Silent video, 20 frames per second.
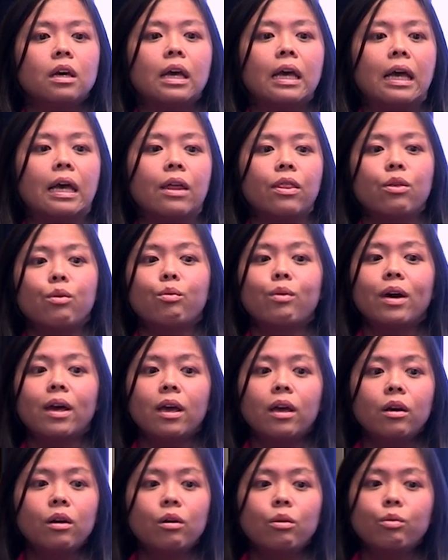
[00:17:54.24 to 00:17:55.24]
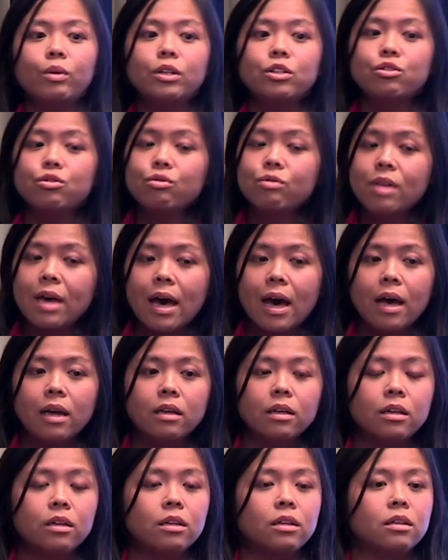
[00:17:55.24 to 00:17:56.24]
And the way we do
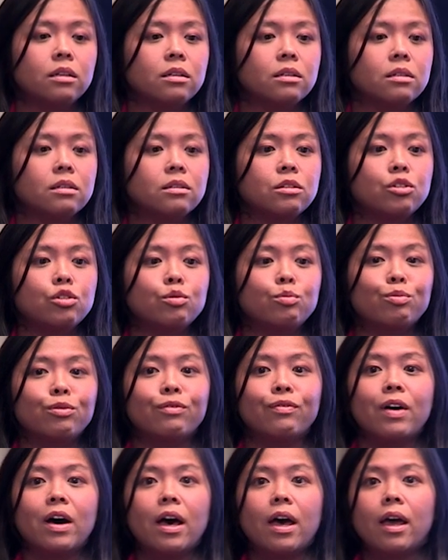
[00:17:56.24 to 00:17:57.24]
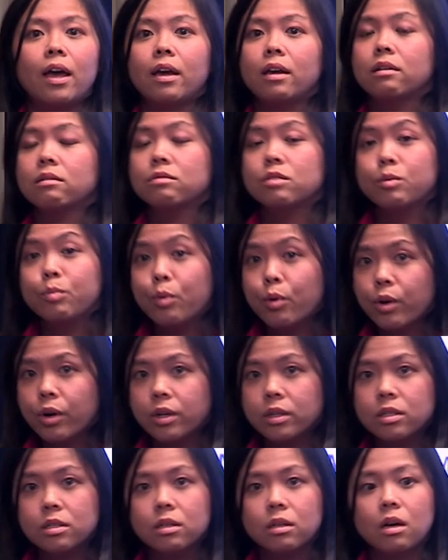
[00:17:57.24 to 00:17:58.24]
that is to provide
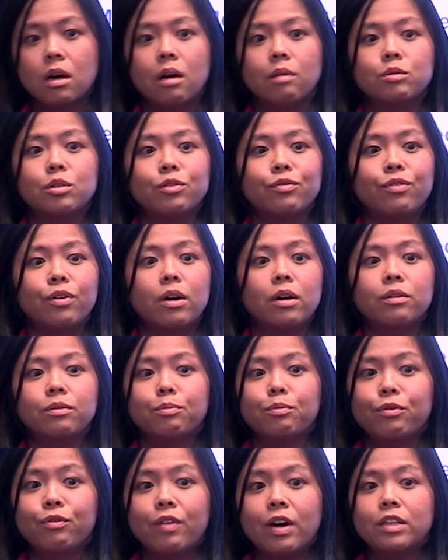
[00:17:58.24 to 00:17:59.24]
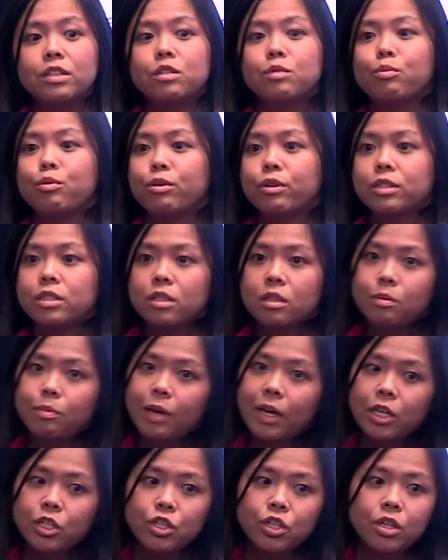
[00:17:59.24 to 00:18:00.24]
support, um, to provide support to the
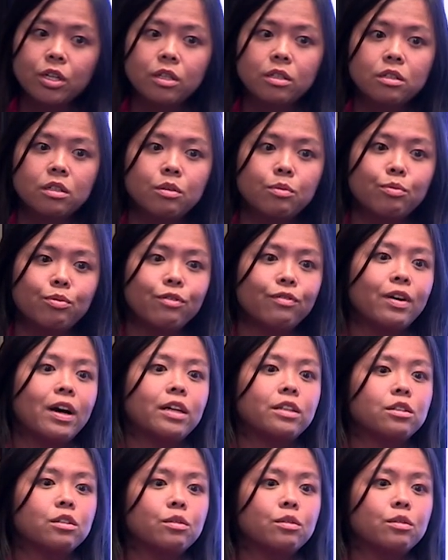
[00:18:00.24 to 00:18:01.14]
patient, to provide